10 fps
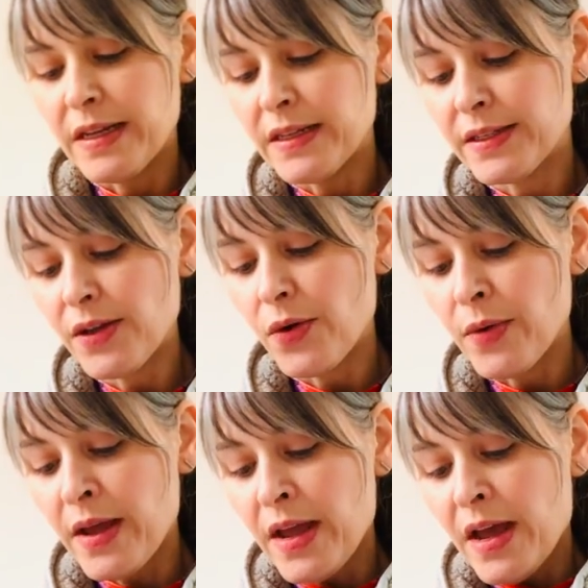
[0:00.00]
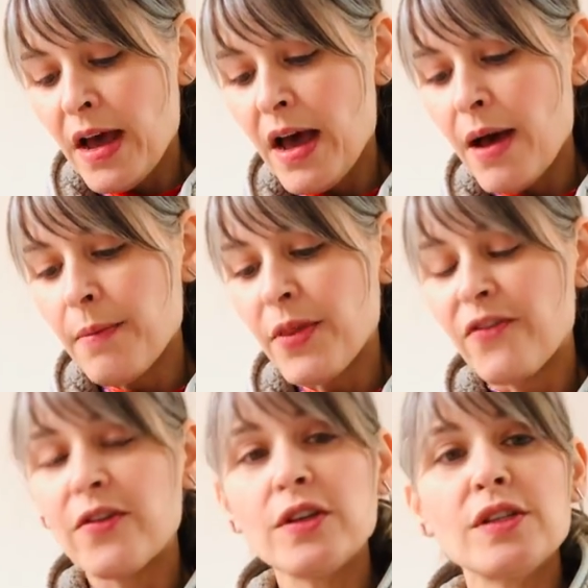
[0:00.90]
So the
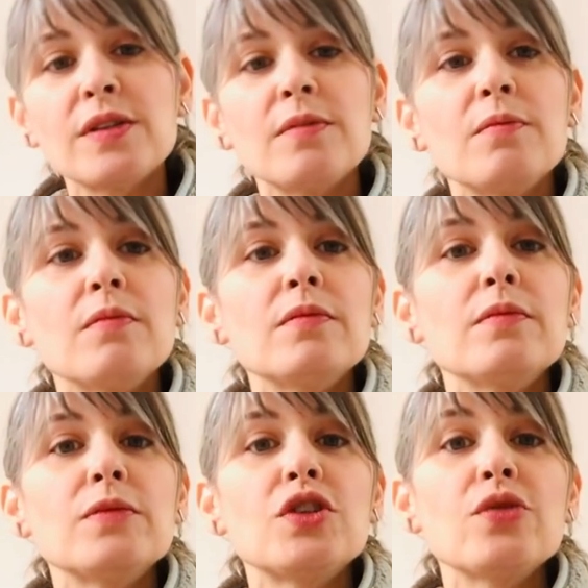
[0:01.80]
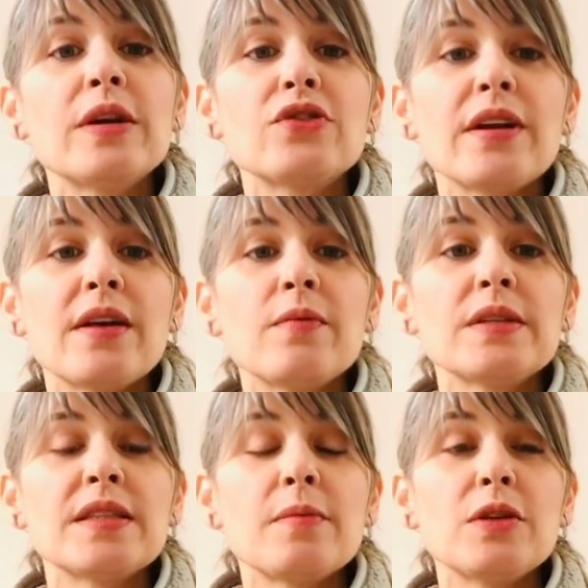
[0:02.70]
first shoe I tried on
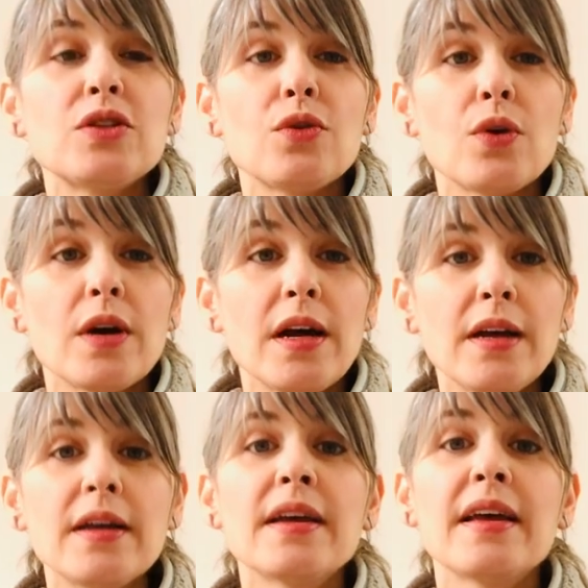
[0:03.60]
was the Medora,